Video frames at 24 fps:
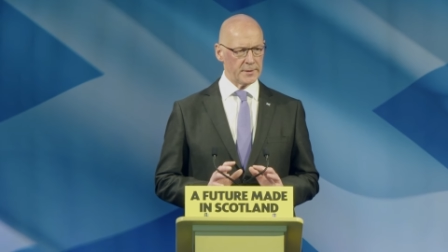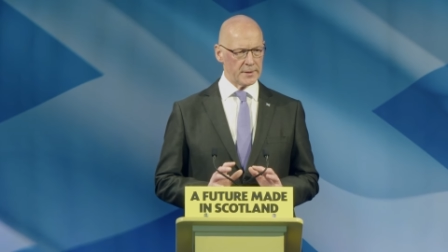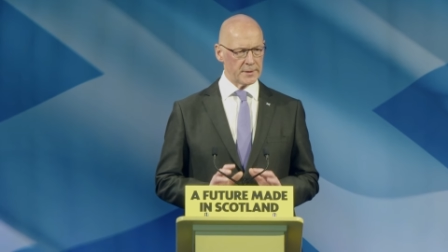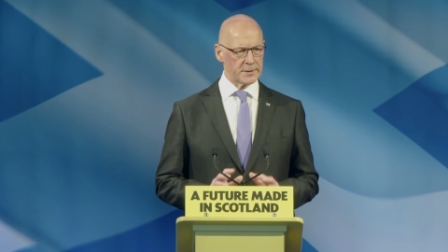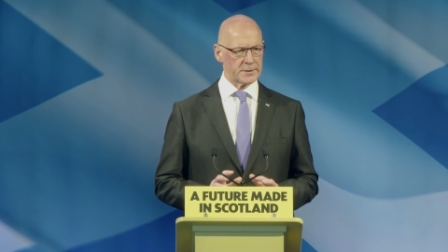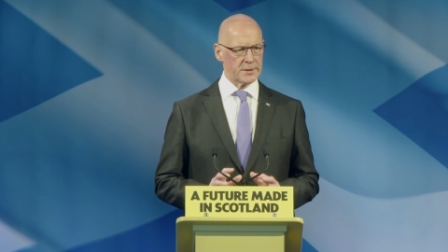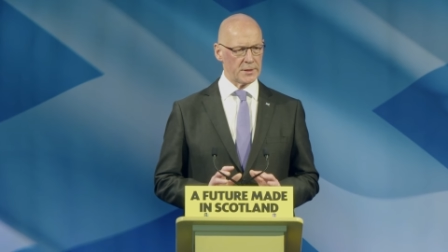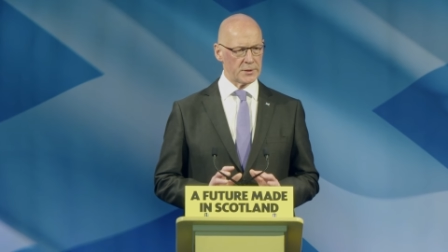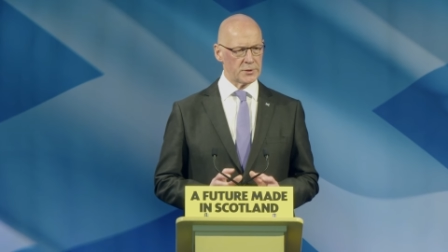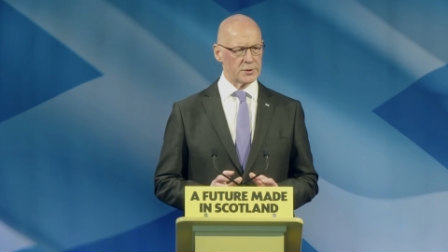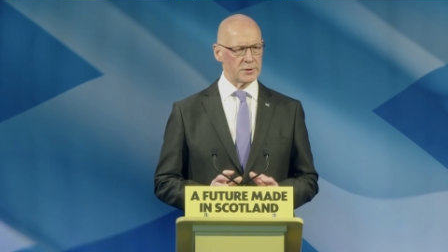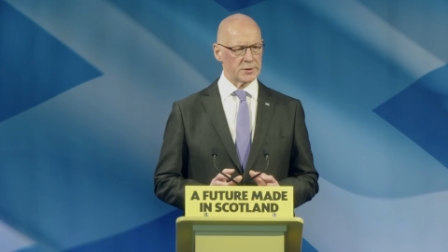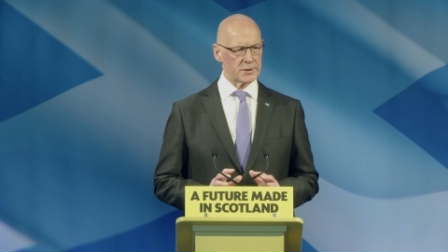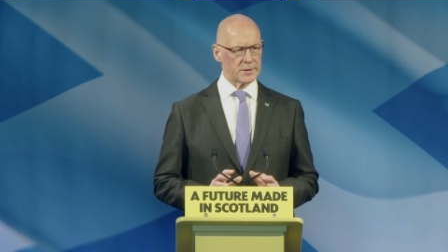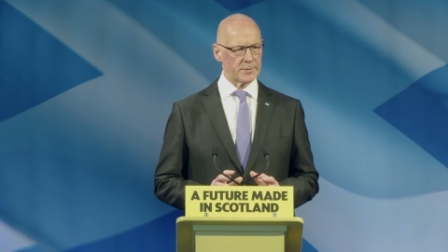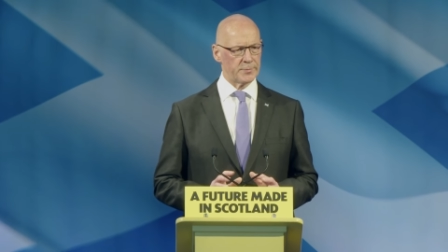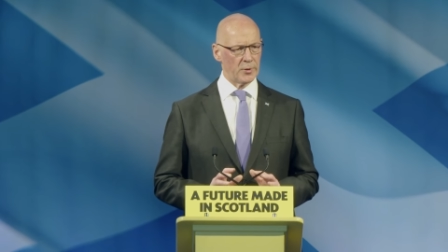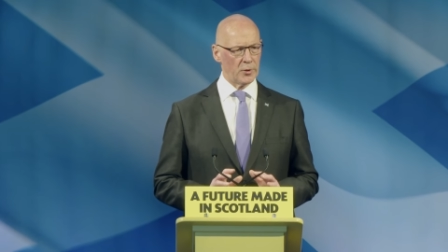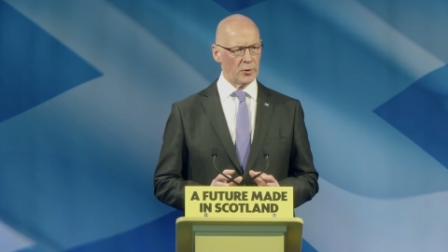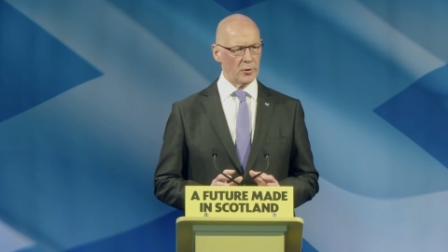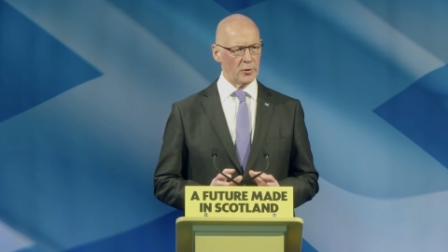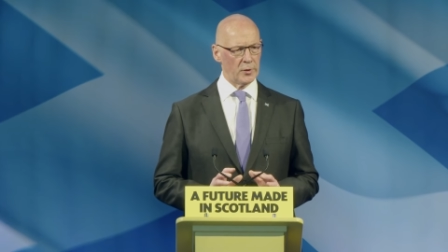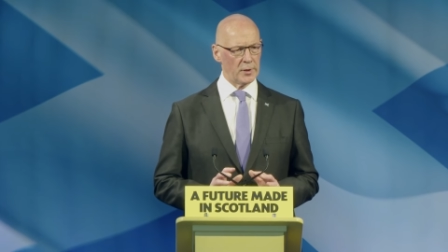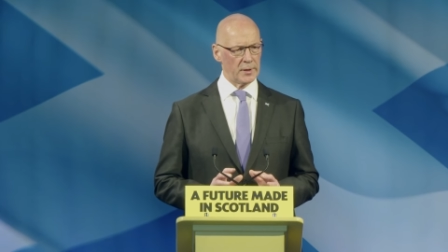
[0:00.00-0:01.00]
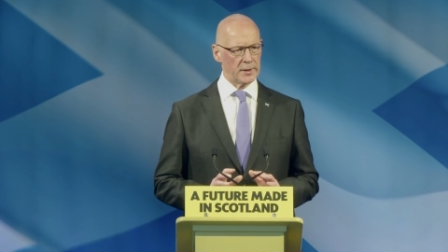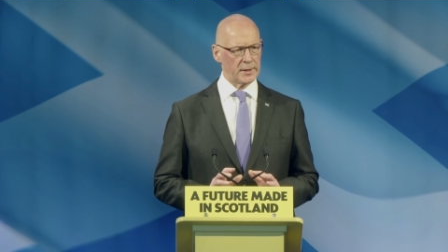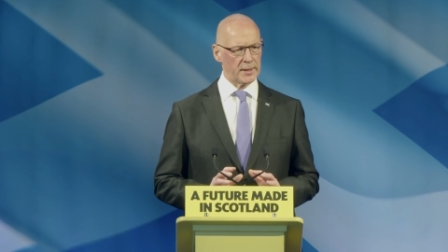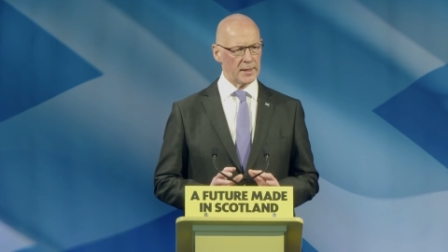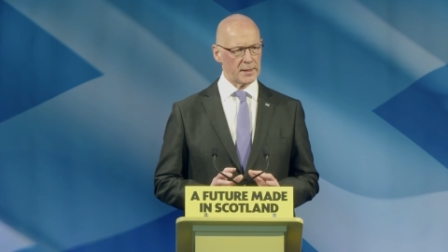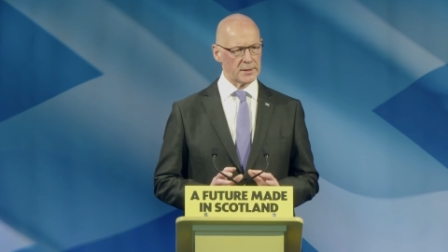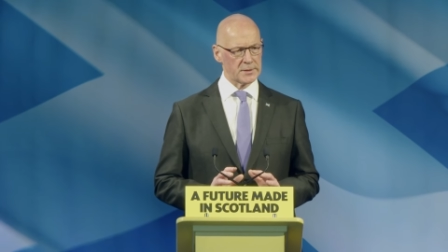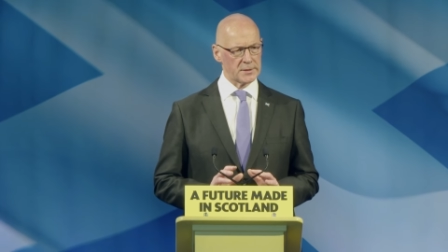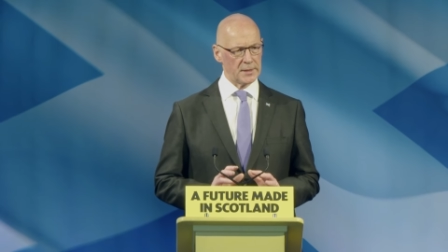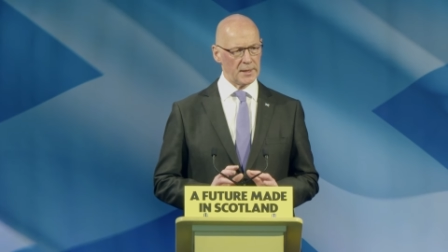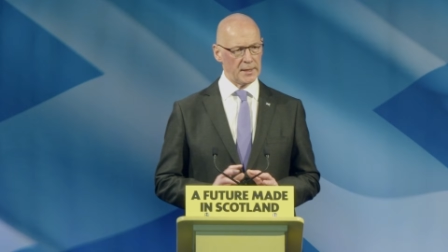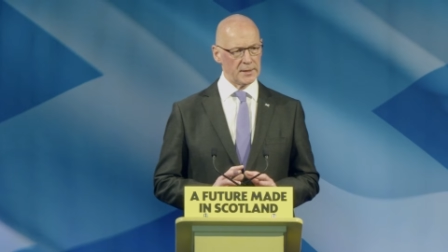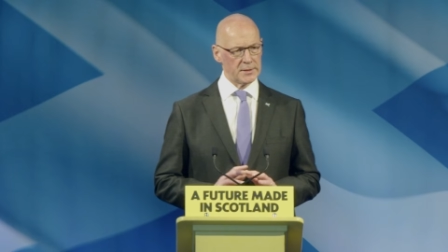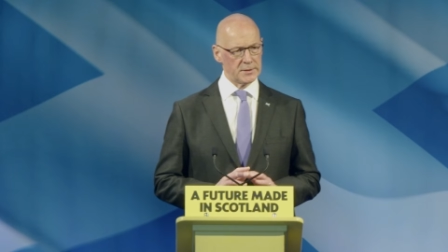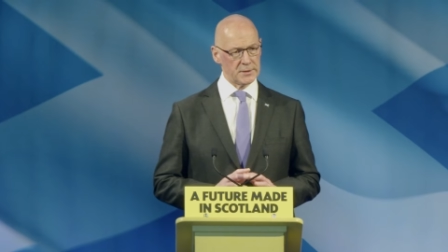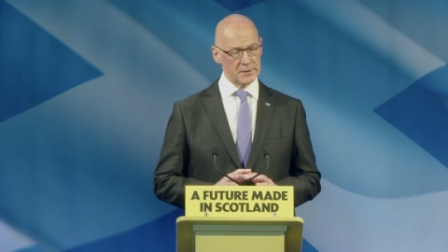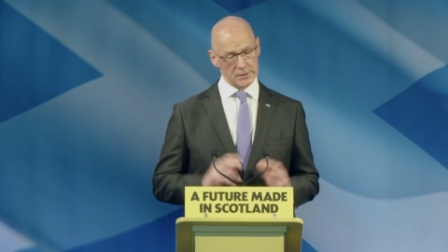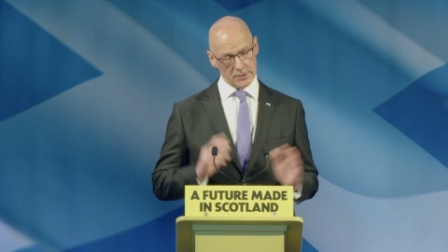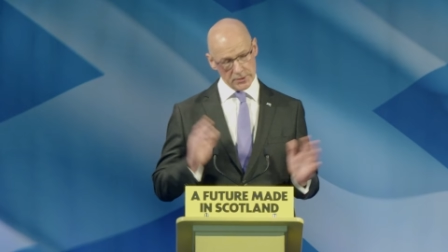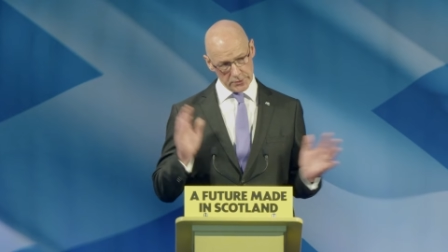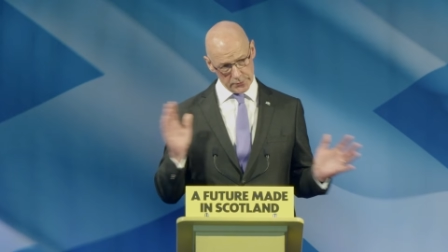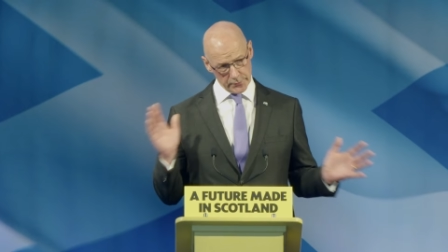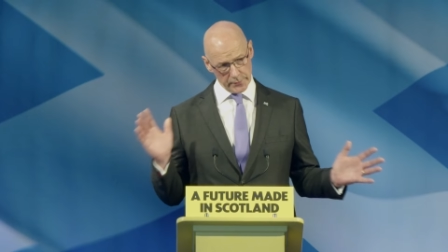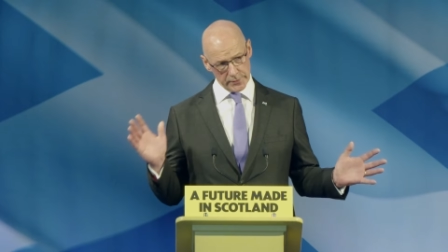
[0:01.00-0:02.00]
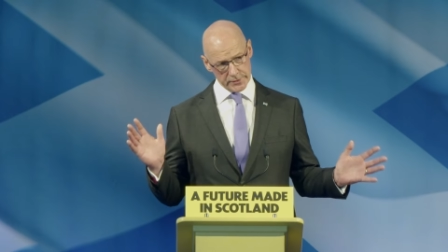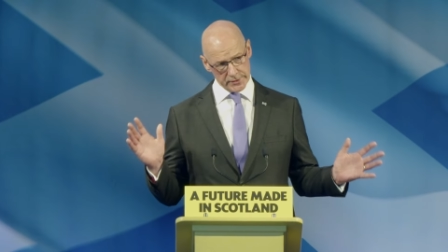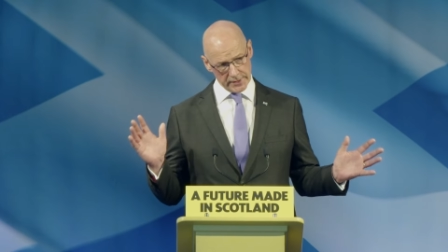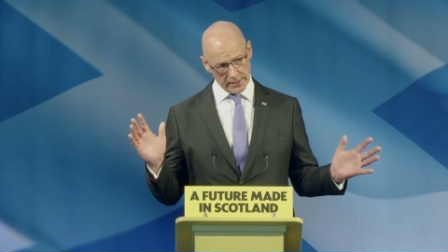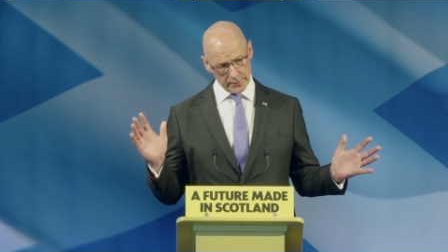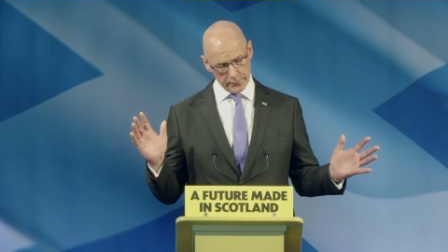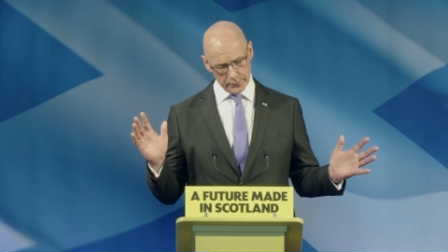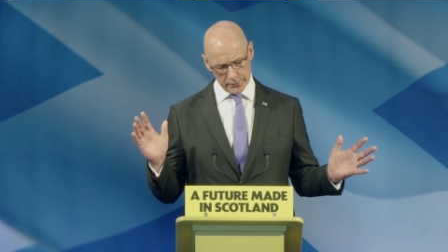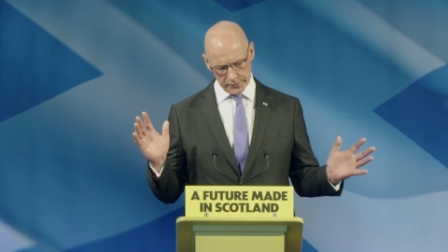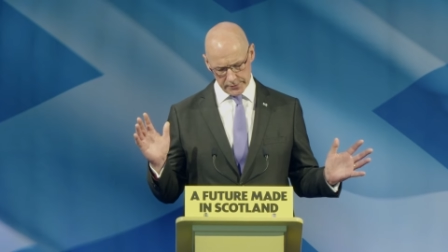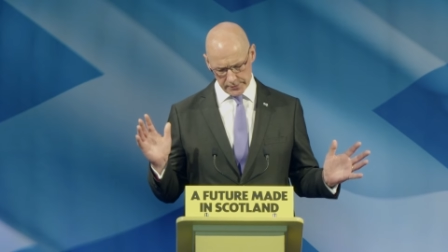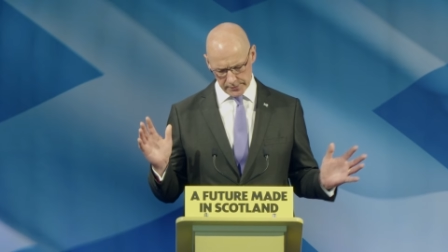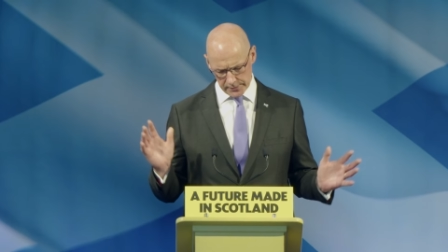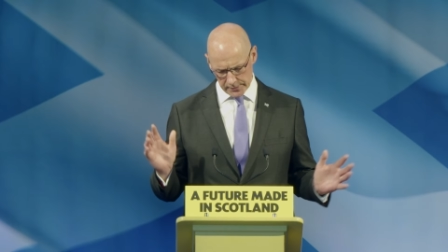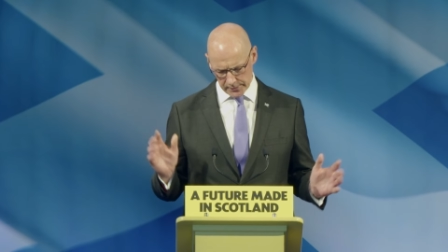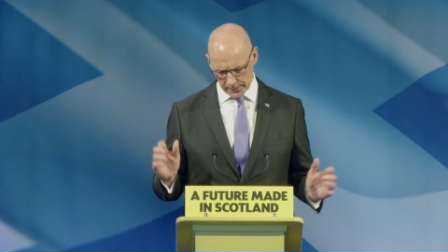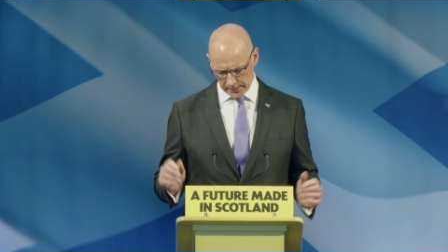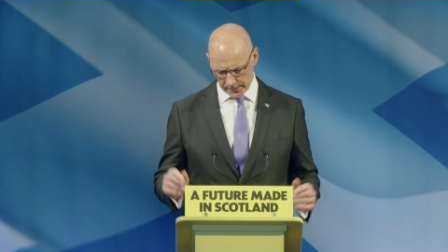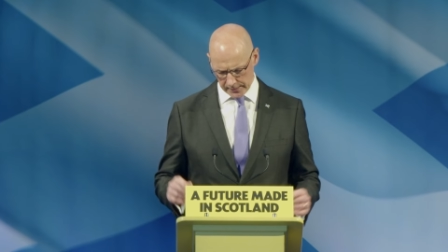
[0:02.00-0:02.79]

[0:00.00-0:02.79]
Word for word: decisions about oil and gas licences, which I would